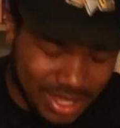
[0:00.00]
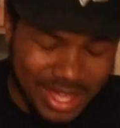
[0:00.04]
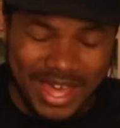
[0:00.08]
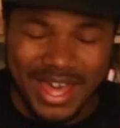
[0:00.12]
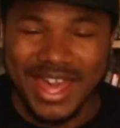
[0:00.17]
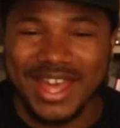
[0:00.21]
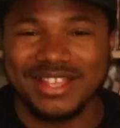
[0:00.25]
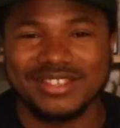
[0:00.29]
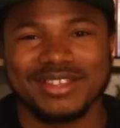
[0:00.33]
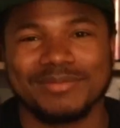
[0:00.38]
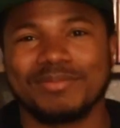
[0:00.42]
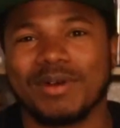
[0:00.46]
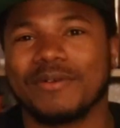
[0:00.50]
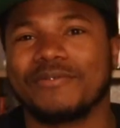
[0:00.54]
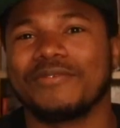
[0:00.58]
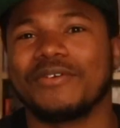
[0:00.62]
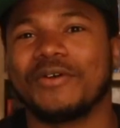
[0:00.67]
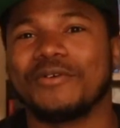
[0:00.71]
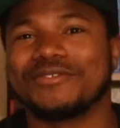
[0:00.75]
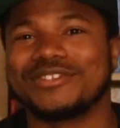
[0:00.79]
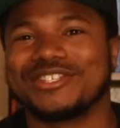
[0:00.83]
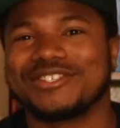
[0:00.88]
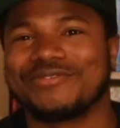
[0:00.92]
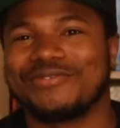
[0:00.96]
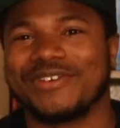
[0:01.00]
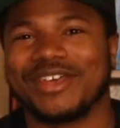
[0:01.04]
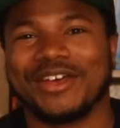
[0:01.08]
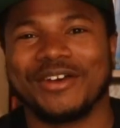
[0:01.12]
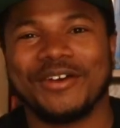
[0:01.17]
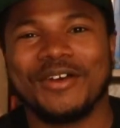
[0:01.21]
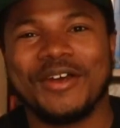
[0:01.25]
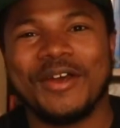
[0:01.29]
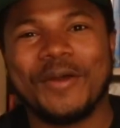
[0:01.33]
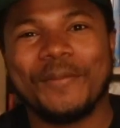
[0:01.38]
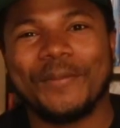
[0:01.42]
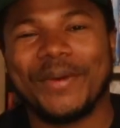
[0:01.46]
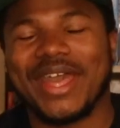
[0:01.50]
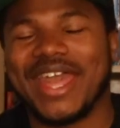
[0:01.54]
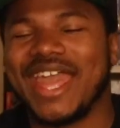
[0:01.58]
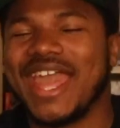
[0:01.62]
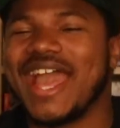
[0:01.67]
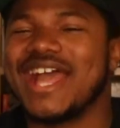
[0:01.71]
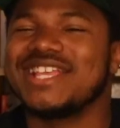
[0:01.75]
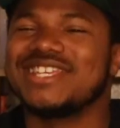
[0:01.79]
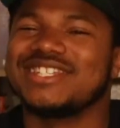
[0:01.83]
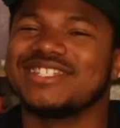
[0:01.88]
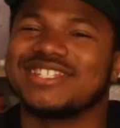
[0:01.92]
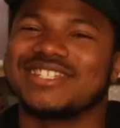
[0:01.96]
my phone just fell. But
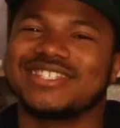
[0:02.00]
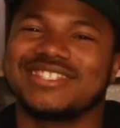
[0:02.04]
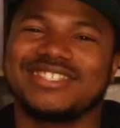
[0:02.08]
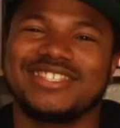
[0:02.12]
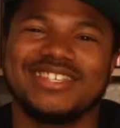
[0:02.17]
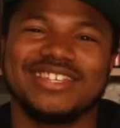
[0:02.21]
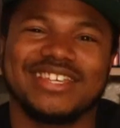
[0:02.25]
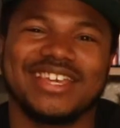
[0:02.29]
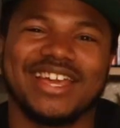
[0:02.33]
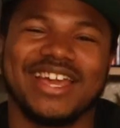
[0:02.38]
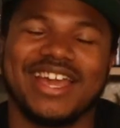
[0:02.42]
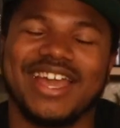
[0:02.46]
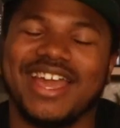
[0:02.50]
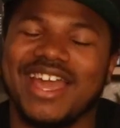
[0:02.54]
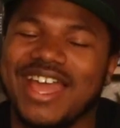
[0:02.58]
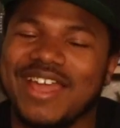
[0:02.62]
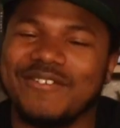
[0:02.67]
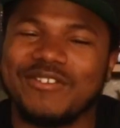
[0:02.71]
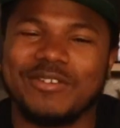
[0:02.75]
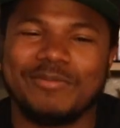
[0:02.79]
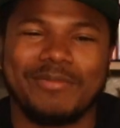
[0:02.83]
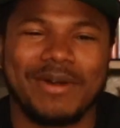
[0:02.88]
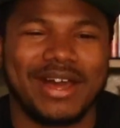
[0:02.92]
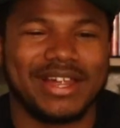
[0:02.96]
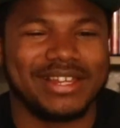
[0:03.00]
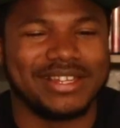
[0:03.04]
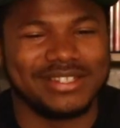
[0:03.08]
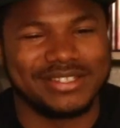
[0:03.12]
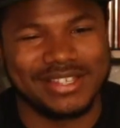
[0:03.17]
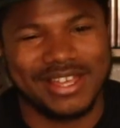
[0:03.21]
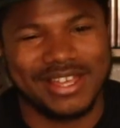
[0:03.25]
Angela just took everybody